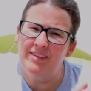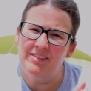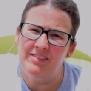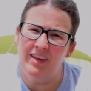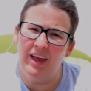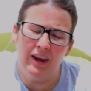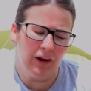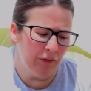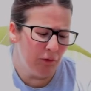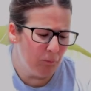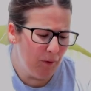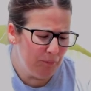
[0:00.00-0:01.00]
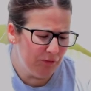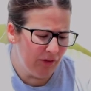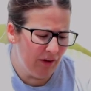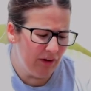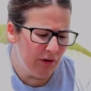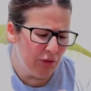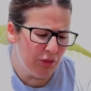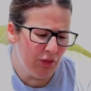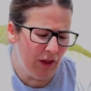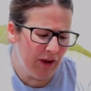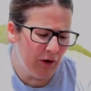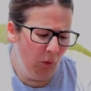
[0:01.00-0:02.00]
said on the website.
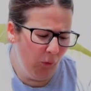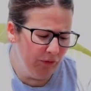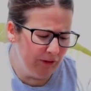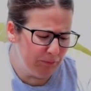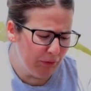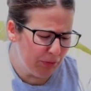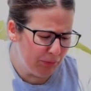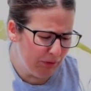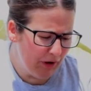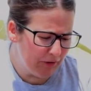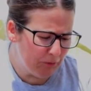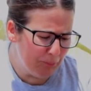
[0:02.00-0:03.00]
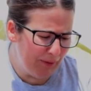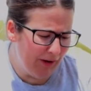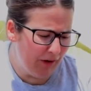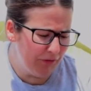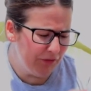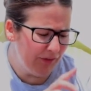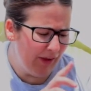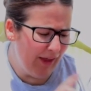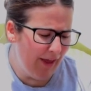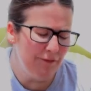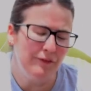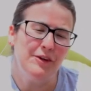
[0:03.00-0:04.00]
It can hold up to 300 pounds,
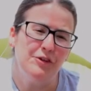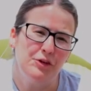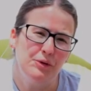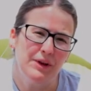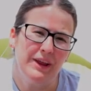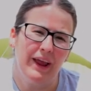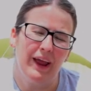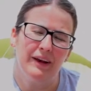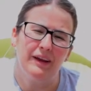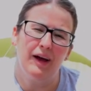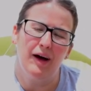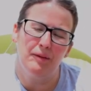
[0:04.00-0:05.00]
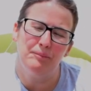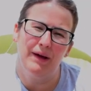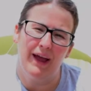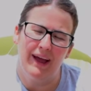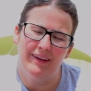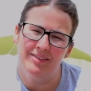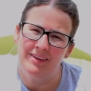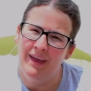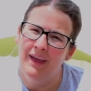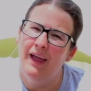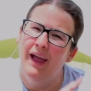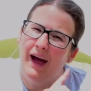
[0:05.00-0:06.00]
heavy duty and compact.
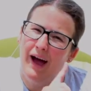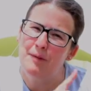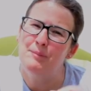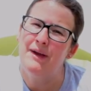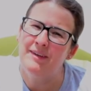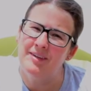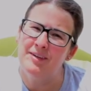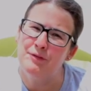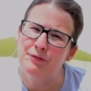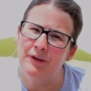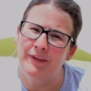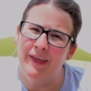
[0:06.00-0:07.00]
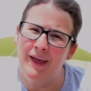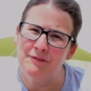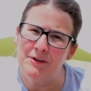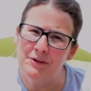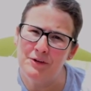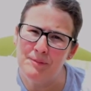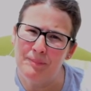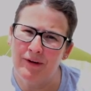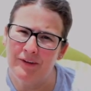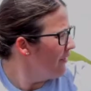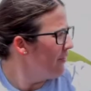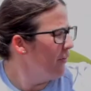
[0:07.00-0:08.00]
I beg to differ on the heavy duty
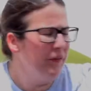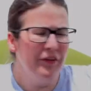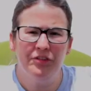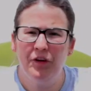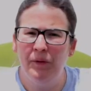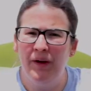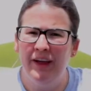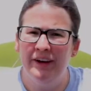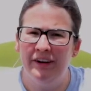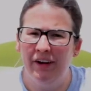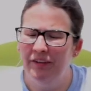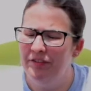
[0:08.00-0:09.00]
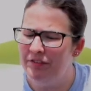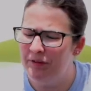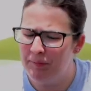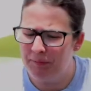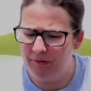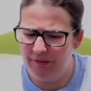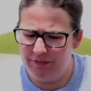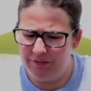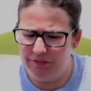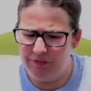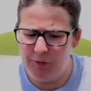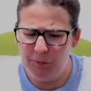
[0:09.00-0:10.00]
part. So let's go ahead and unzipper
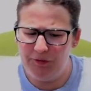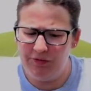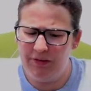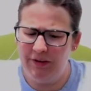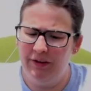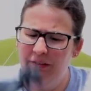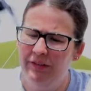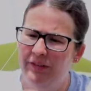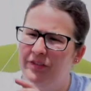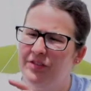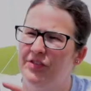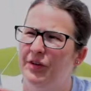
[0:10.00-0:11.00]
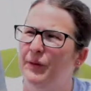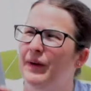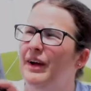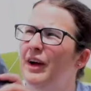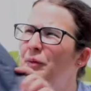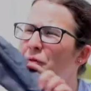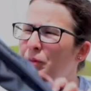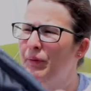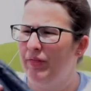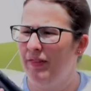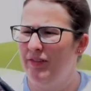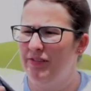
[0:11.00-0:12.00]
it, see what's in here. So it comes
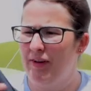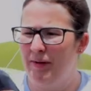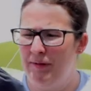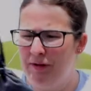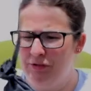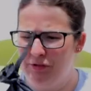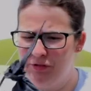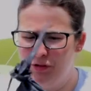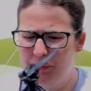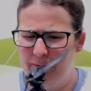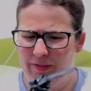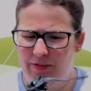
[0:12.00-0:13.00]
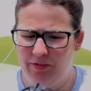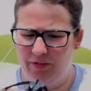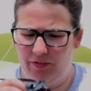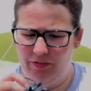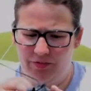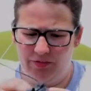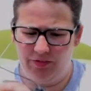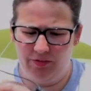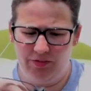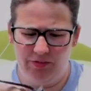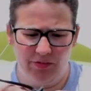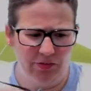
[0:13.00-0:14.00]
with this. I'm not too sure what this is.
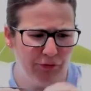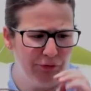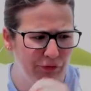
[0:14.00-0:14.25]
This isn't the